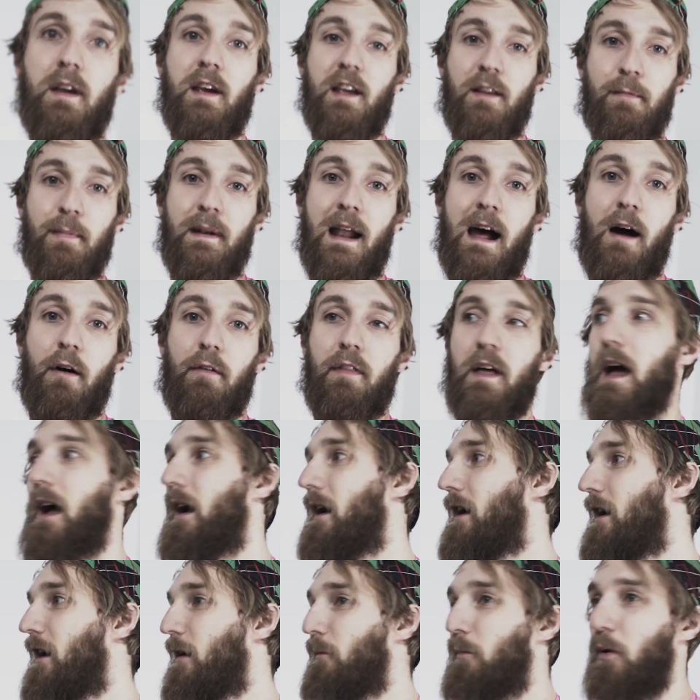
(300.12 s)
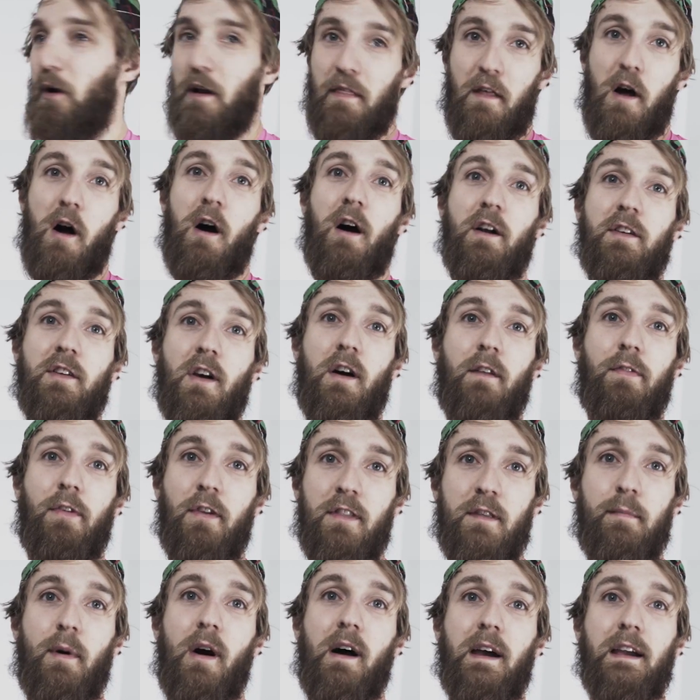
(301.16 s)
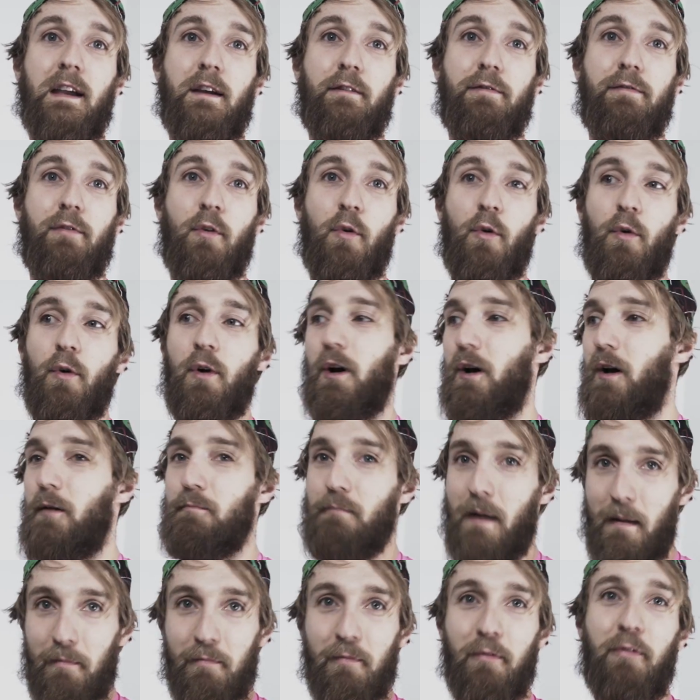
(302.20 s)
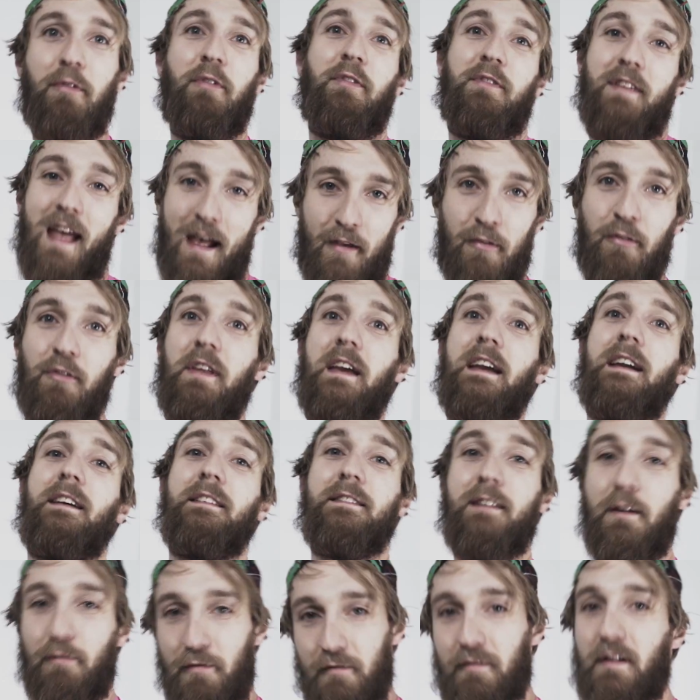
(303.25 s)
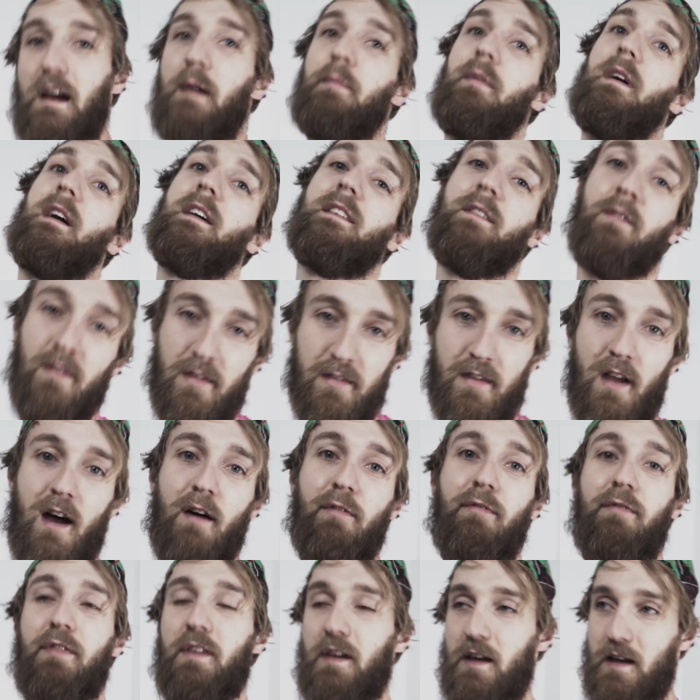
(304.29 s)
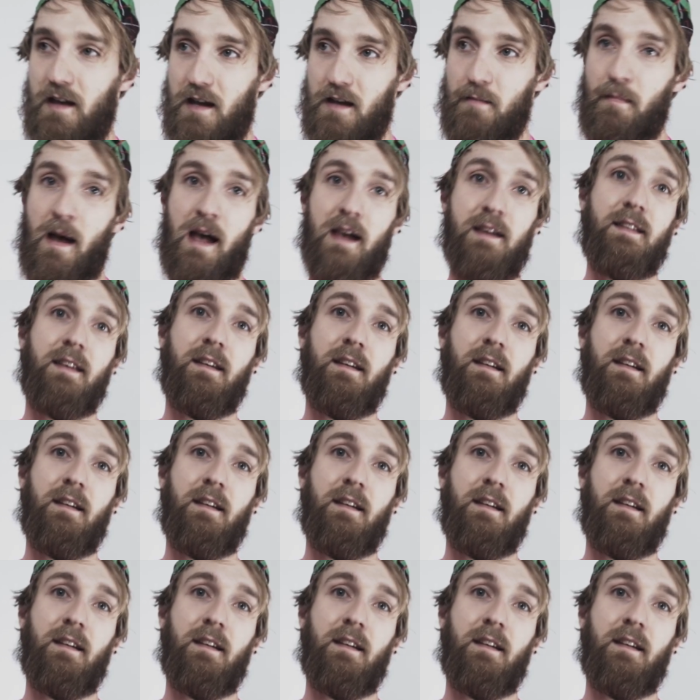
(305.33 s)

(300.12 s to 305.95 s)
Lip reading: He's been out there putting the hard yards on the bike for months, testing different fabrics and stuff that he made.